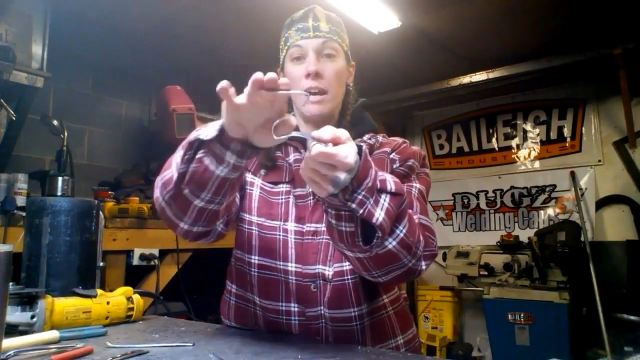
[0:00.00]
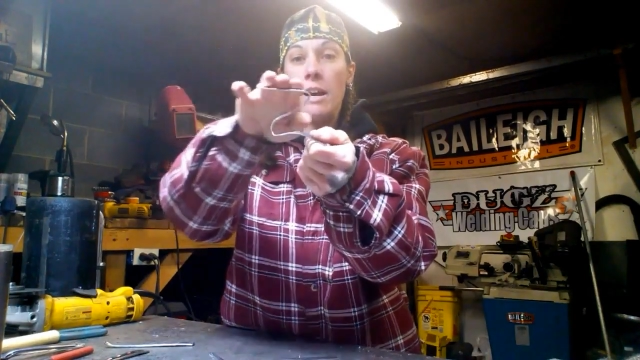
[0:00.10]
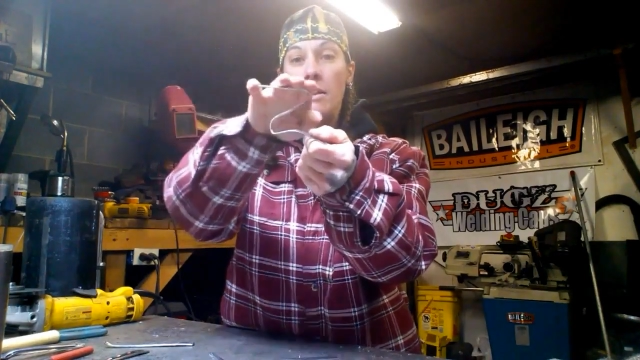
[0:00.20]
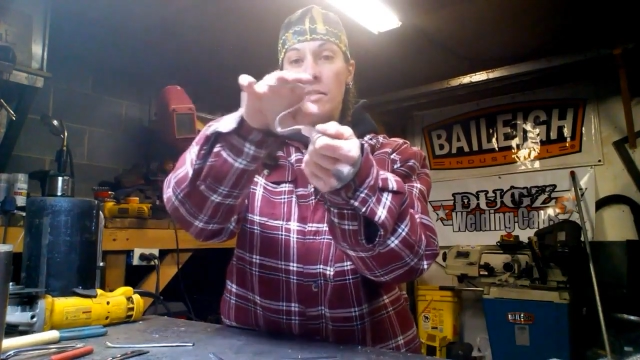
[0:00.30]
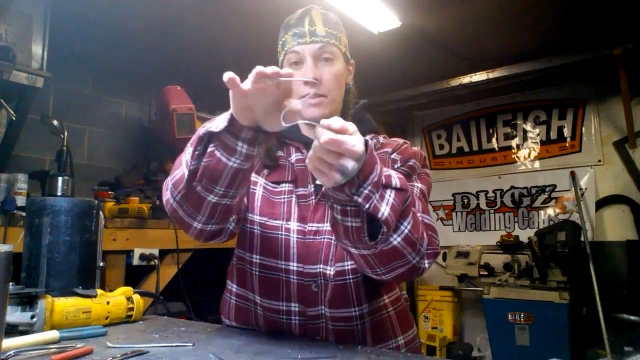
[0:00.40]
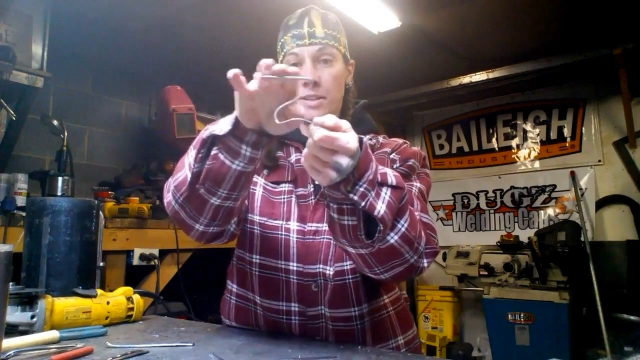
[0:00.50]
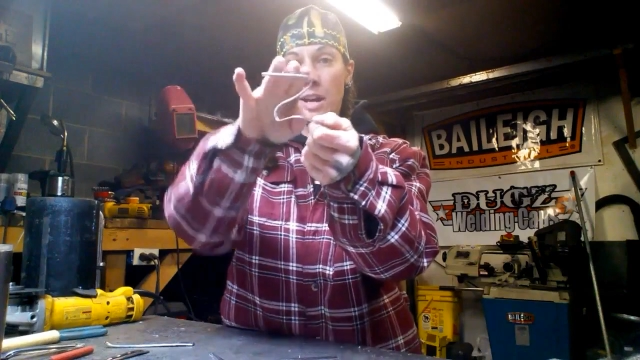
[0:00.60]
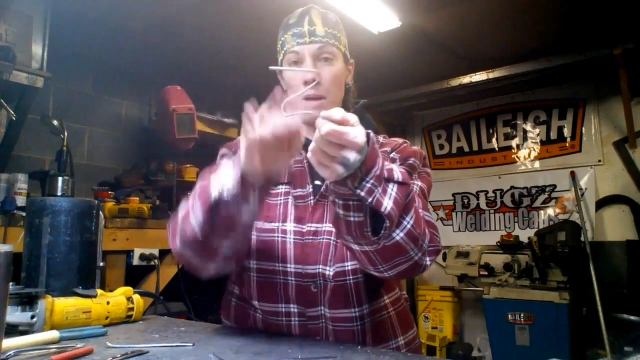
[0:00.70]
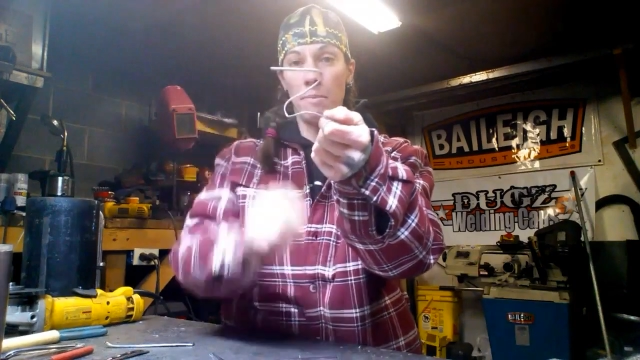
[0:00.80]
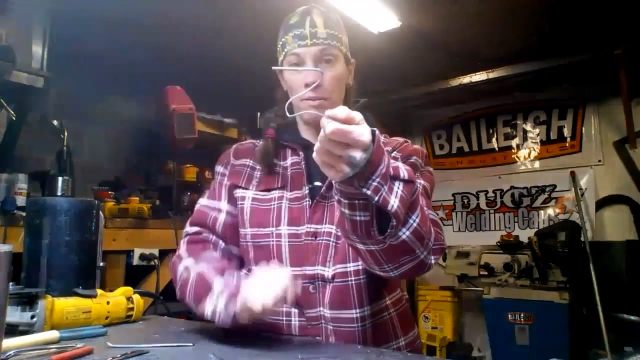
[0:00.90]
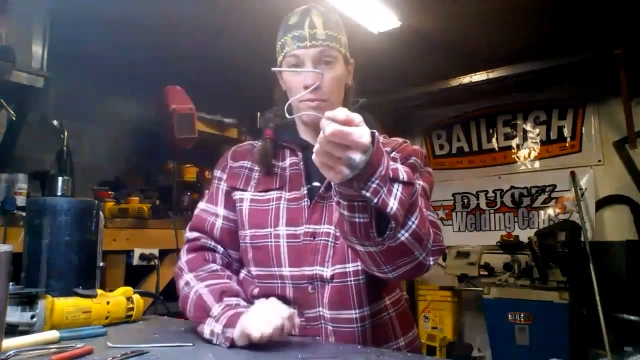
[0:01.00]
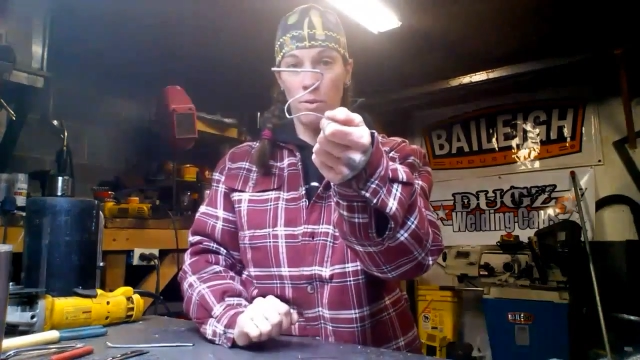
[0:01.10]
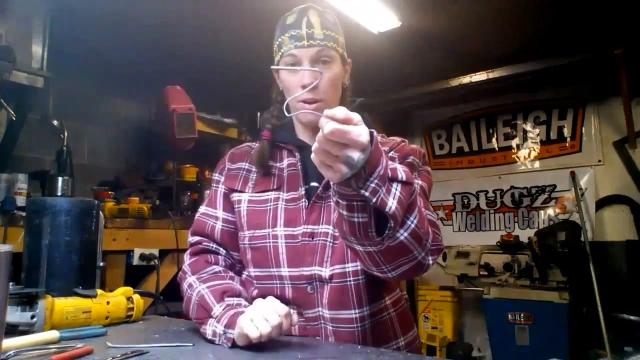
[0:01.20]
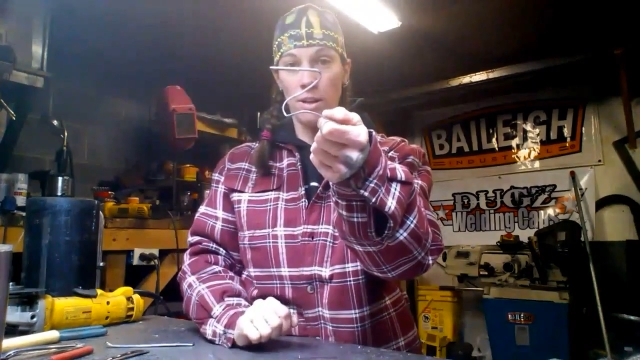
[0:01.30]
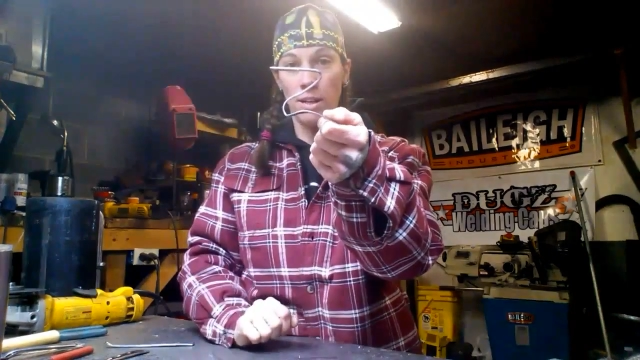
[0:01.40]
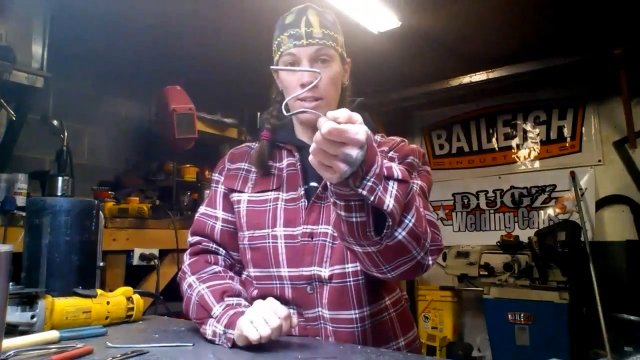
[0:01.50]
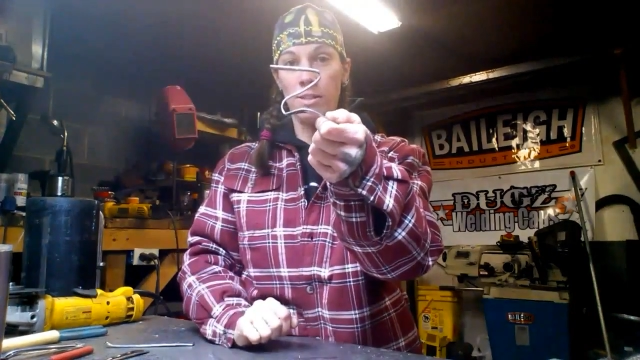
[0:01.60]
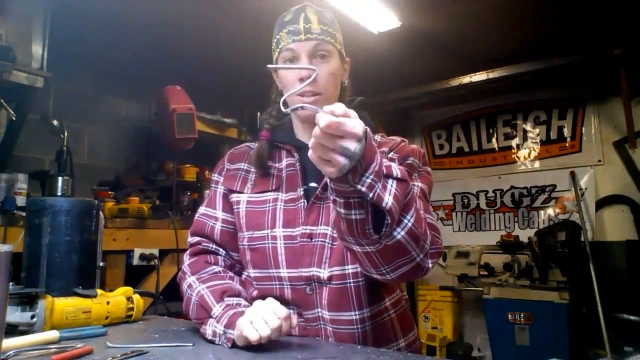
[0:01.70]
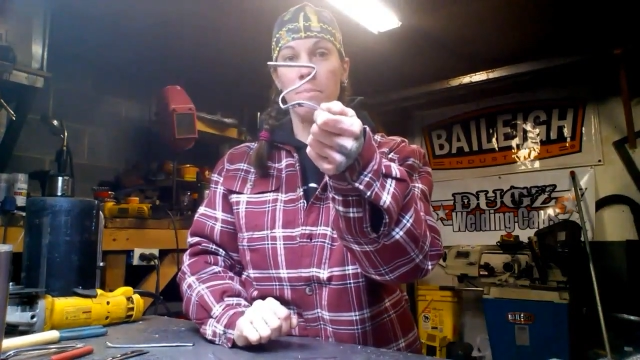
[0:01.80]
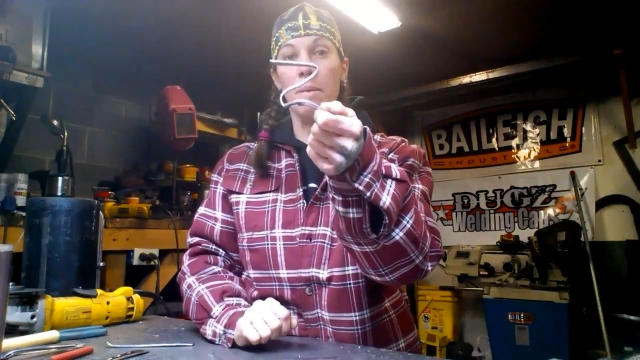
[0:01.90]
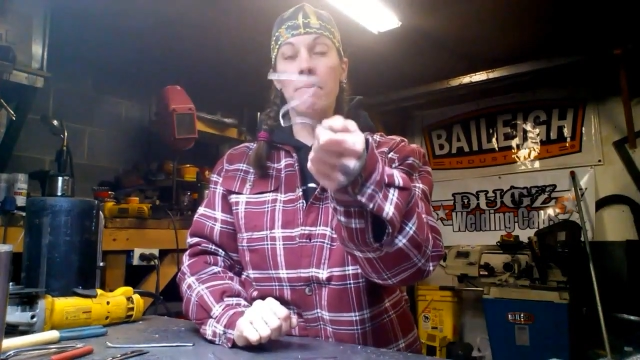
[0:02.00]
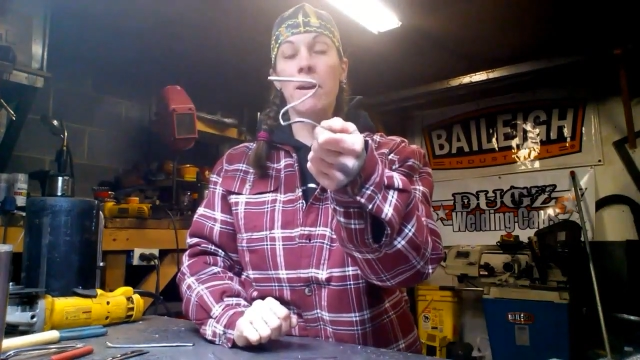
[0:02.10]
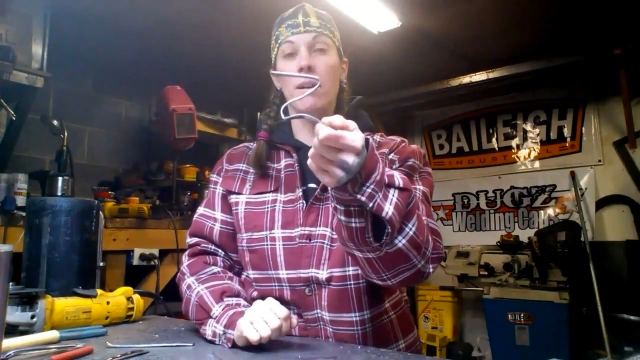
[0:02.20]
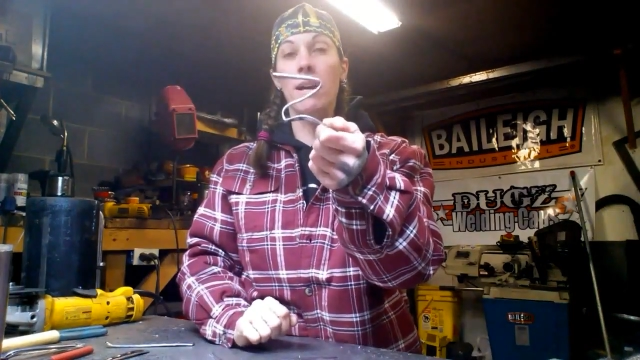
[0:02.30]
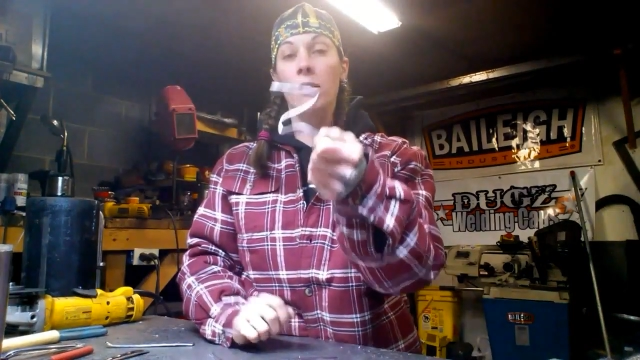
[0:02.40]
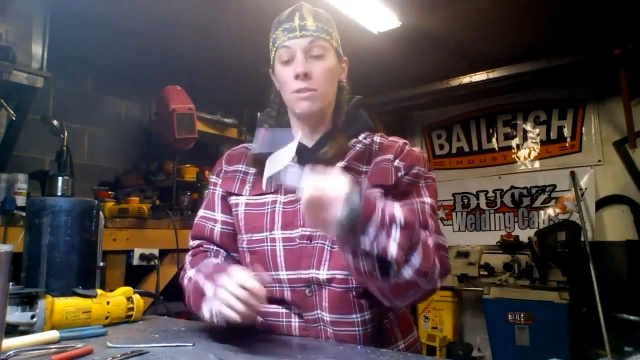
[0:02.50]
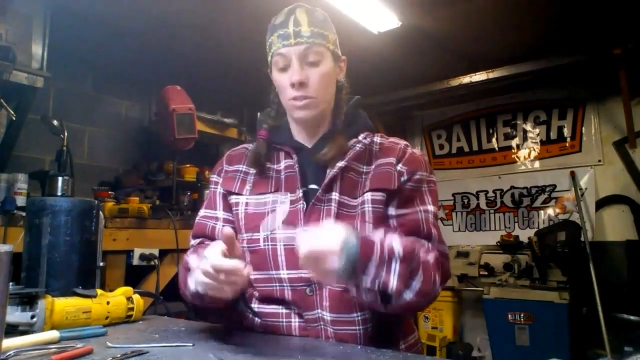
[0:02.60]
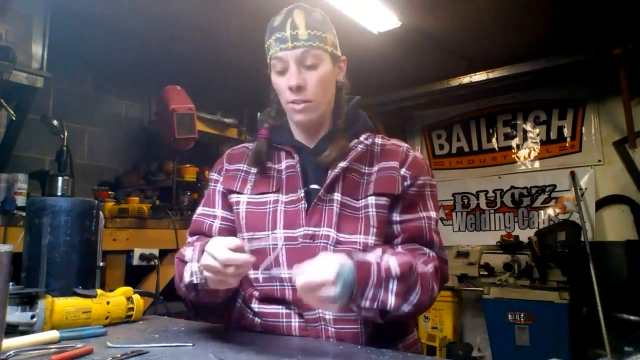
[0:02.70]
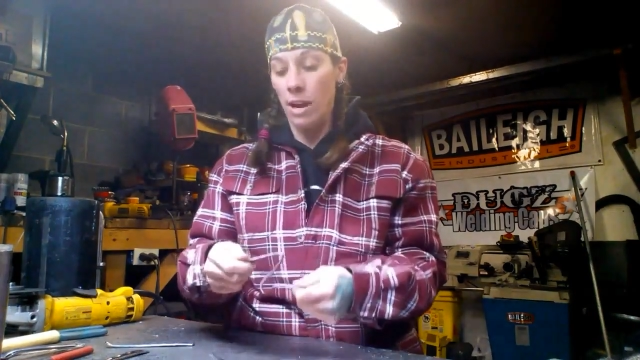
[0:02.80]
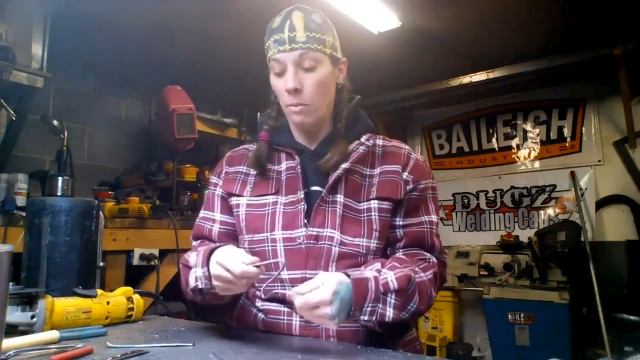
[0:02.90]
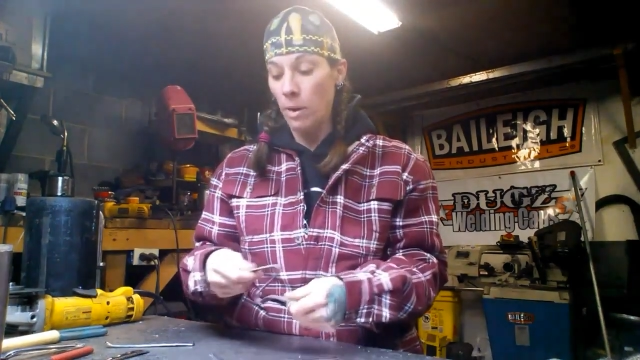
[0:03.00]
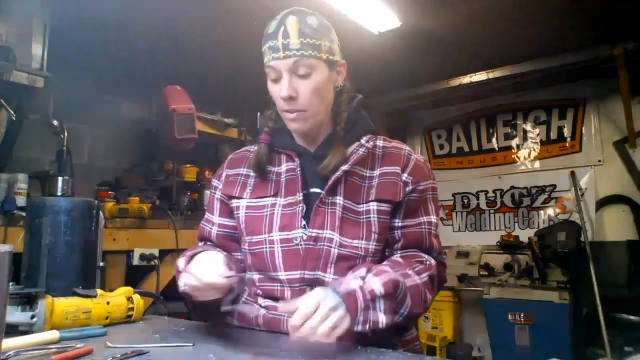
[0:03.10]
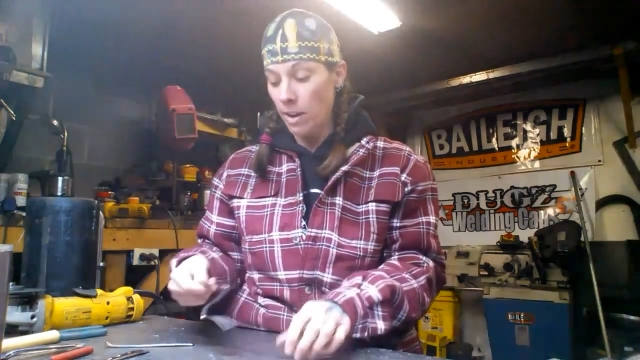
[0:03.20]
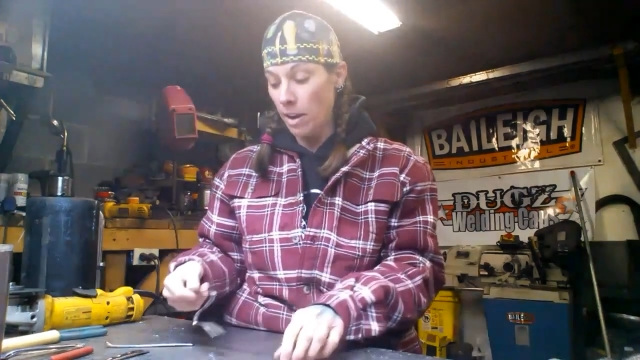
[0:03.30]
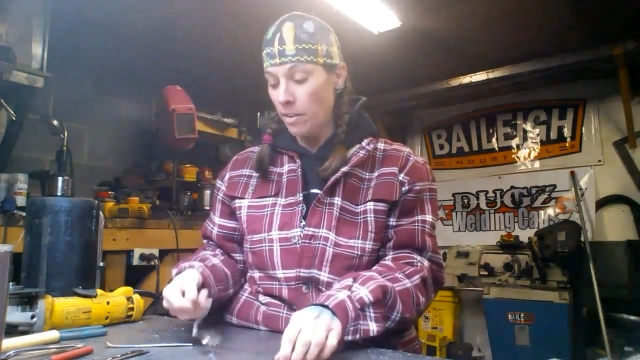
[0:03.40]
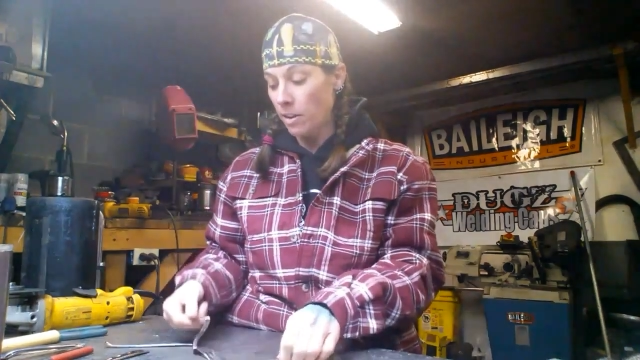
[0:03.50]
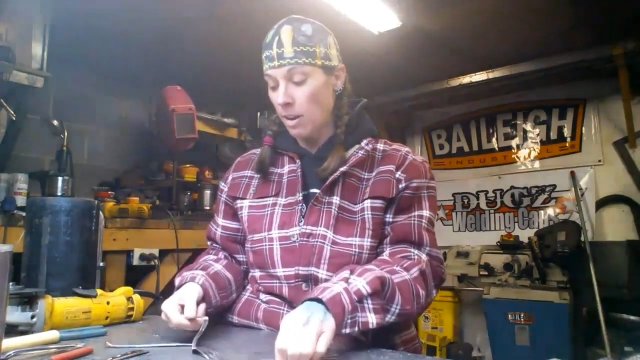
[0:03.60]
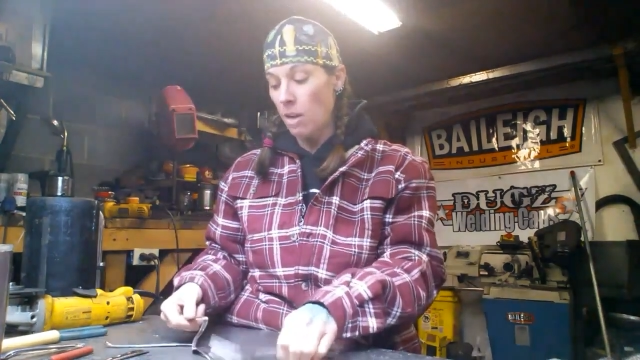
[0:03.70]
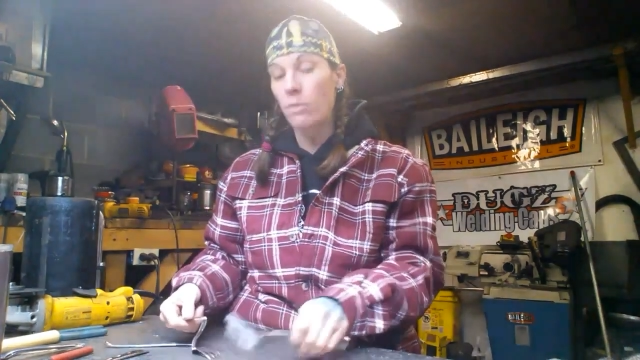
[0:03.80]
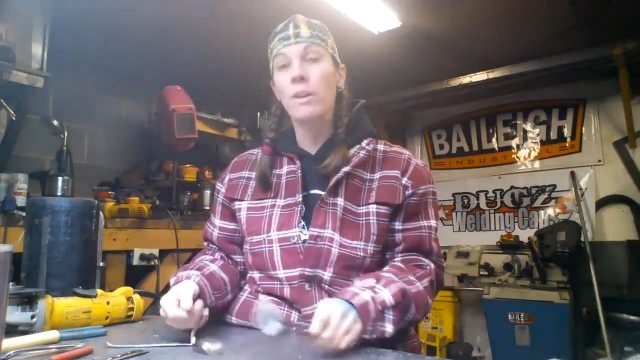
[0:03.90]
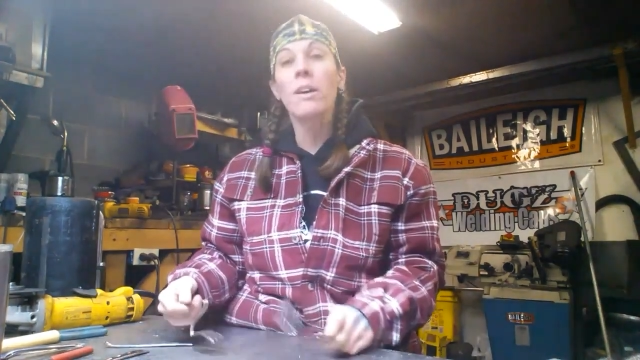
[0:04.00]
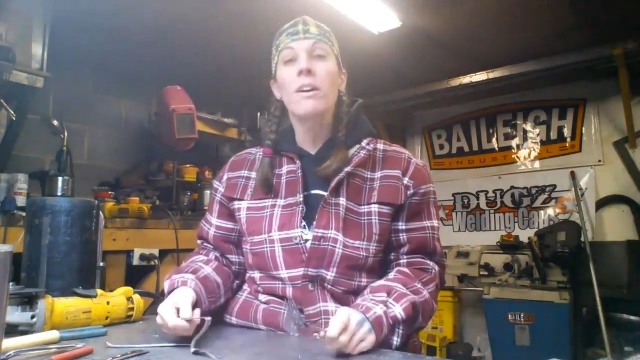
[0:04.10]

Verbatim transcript: and the top of the fork is going to be parallel so that when they're on the ground